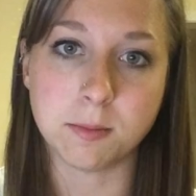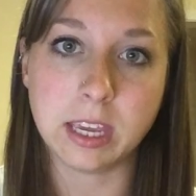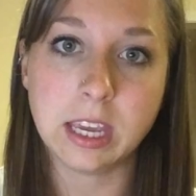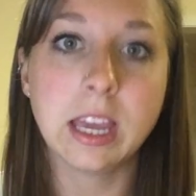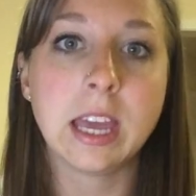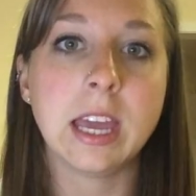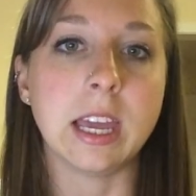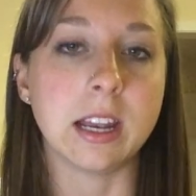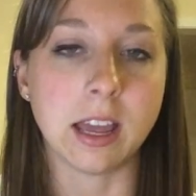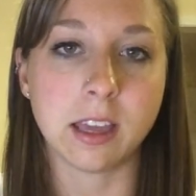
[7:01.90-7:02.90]
me,
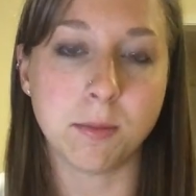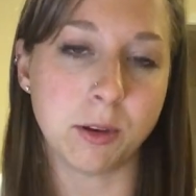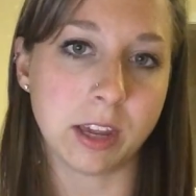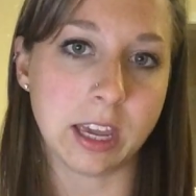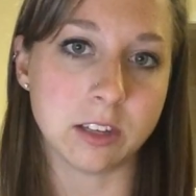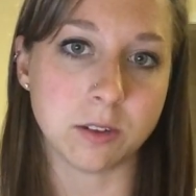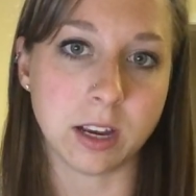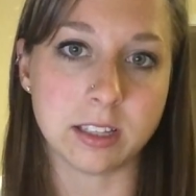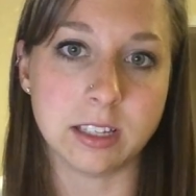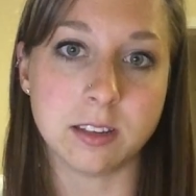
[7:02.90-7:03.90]
and I communicate
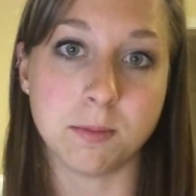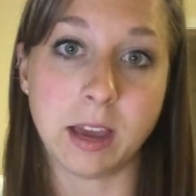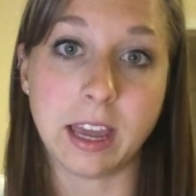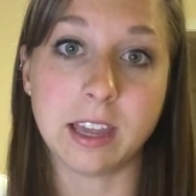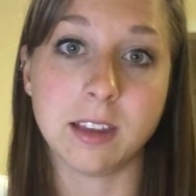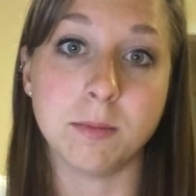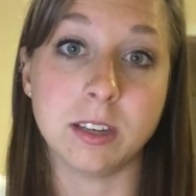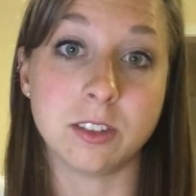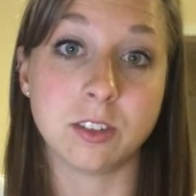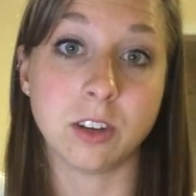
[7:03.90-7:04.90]
directly to my
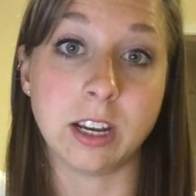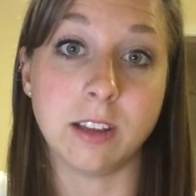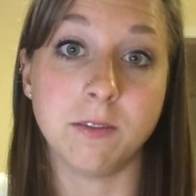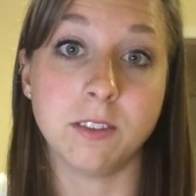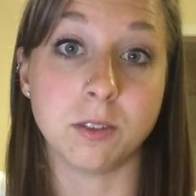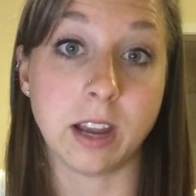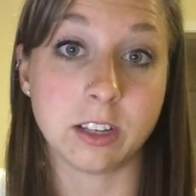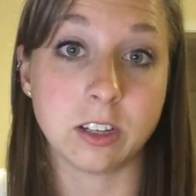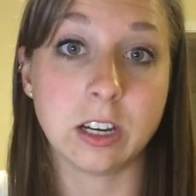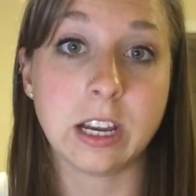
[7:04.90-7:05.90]
administrative
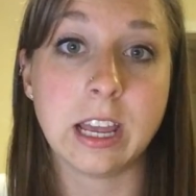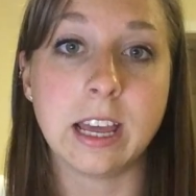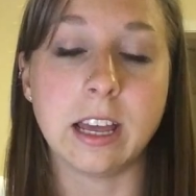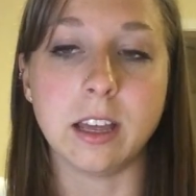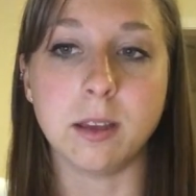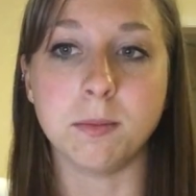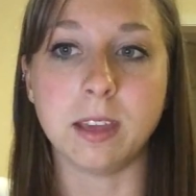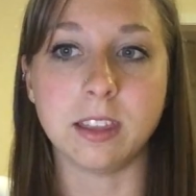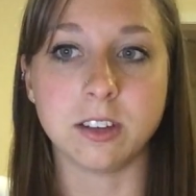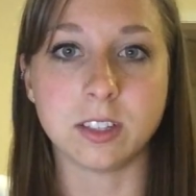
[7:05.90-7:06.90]
director.
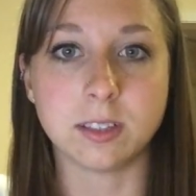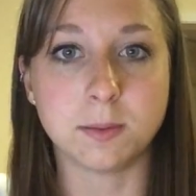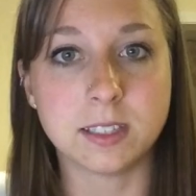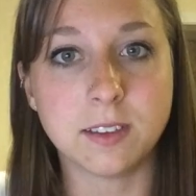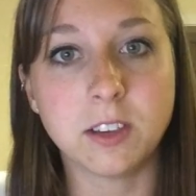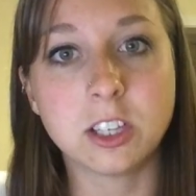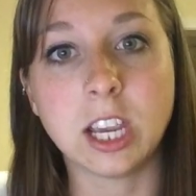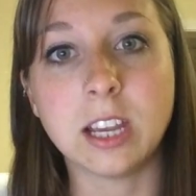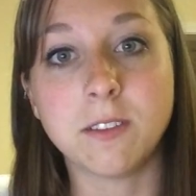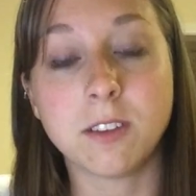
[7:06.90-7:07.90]
And there's a specific
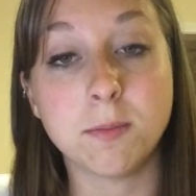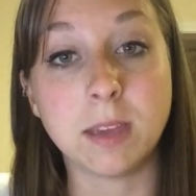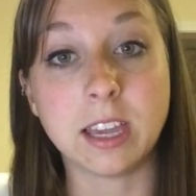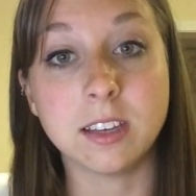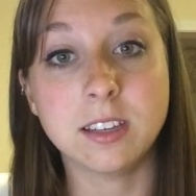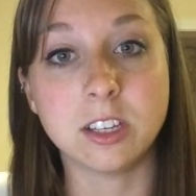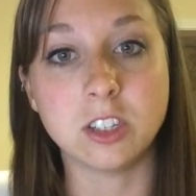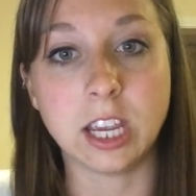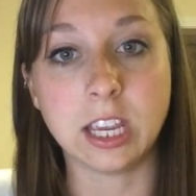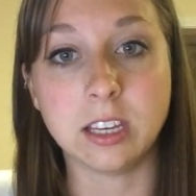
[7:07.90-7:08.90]
chain of command and
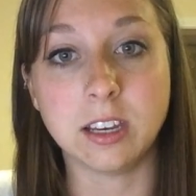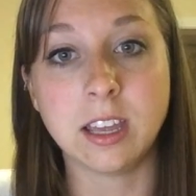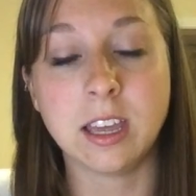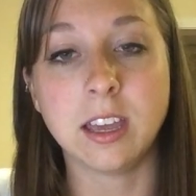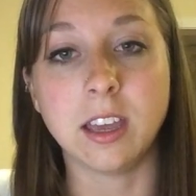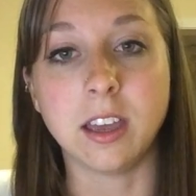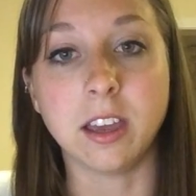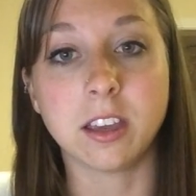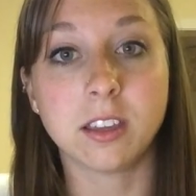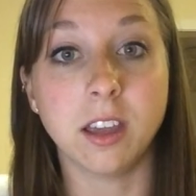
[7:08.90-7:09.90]
chain
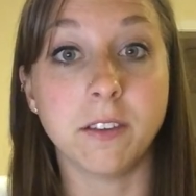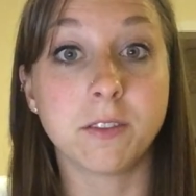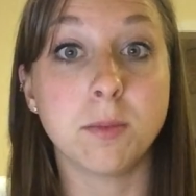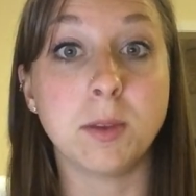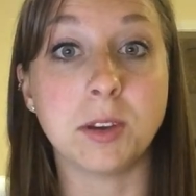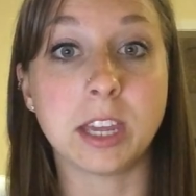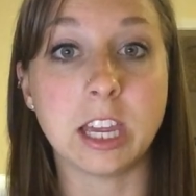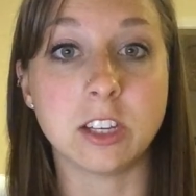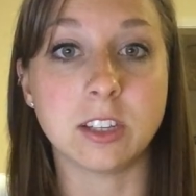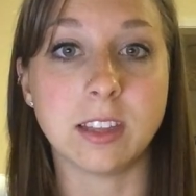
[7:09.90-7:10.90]
of
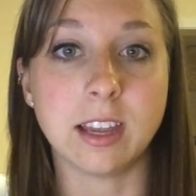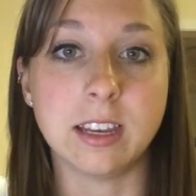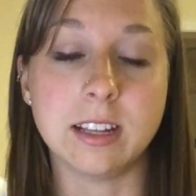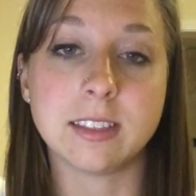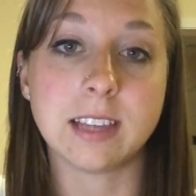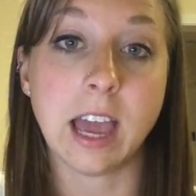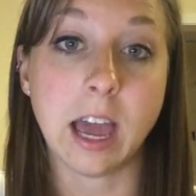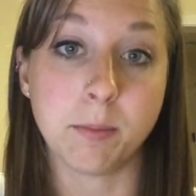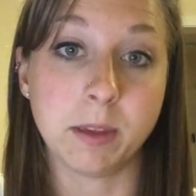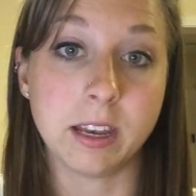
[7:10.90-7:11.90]
communication that needs to
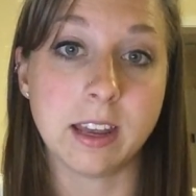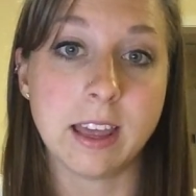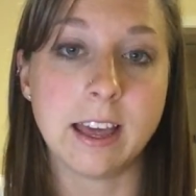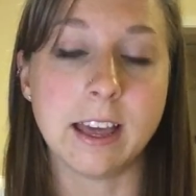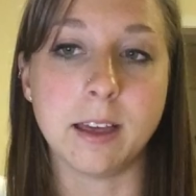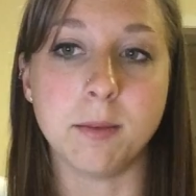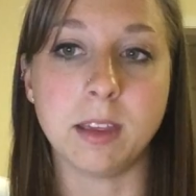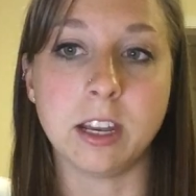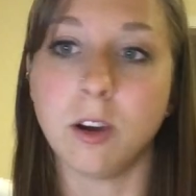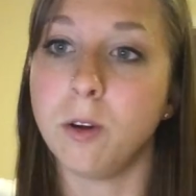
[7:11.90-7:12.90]
happen. And
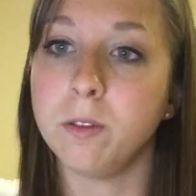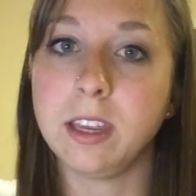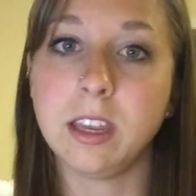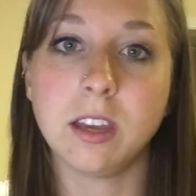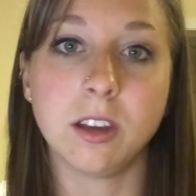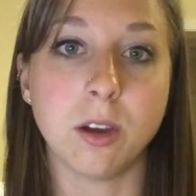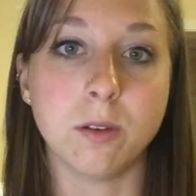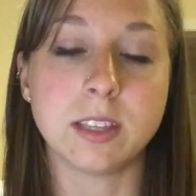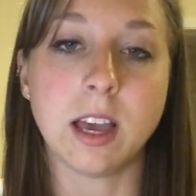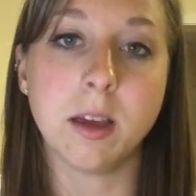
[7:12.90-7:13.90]
it only
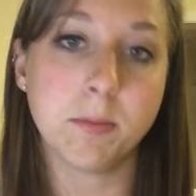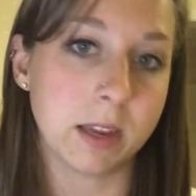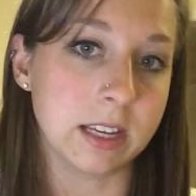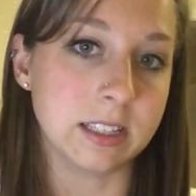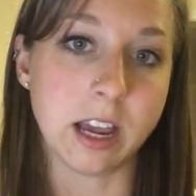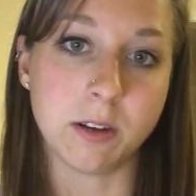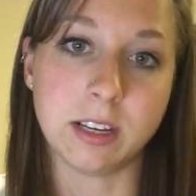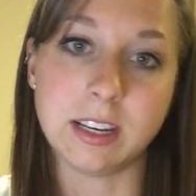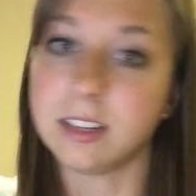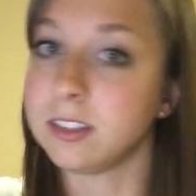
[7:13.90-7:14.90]
goes up and down,
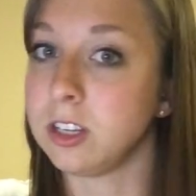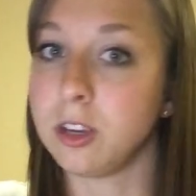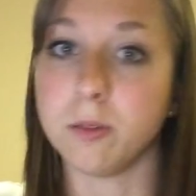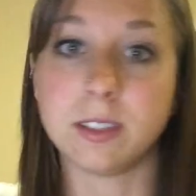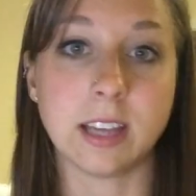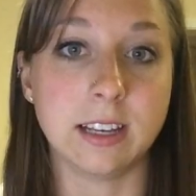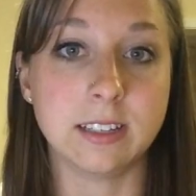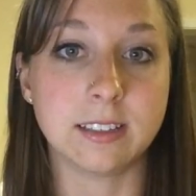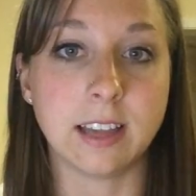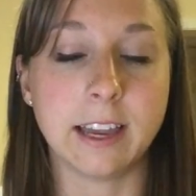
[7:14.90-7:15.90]
and it doesn't go side
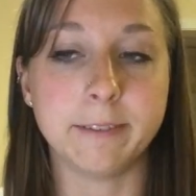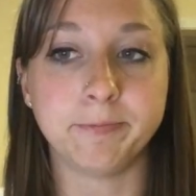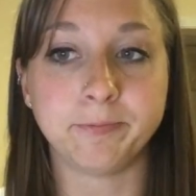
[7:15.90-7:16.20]
to side.